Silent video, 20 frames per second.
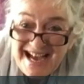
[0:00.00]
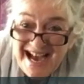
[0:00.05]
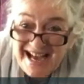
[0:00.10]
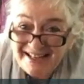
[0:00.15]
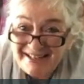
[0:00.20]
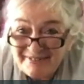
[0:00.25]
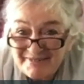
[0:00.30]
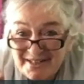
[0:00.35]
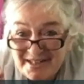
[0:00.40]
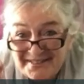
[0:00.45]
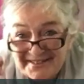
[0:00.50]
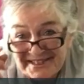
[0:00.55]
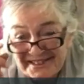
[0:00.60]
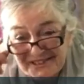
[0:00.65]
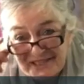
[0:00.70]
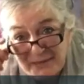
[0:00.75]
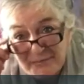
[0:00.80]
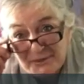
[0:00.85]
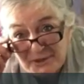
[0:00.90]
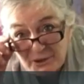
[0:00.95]
And I'm going to
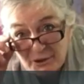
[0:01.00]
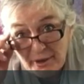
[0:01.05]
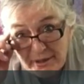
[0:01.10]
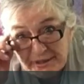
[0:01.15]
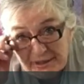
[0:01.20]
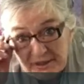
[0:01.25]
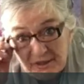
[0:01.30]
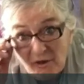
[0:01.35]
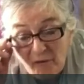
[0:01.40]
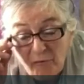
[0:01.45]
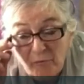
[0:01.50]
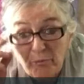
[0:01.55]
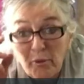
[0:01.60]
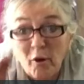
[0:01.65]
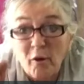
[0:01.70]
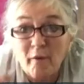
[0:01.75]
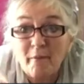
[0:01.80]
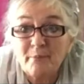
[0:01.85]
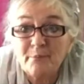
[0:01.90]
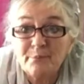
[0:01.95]
demonstrate a soft
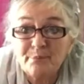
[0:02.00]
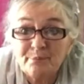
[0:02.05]
pot.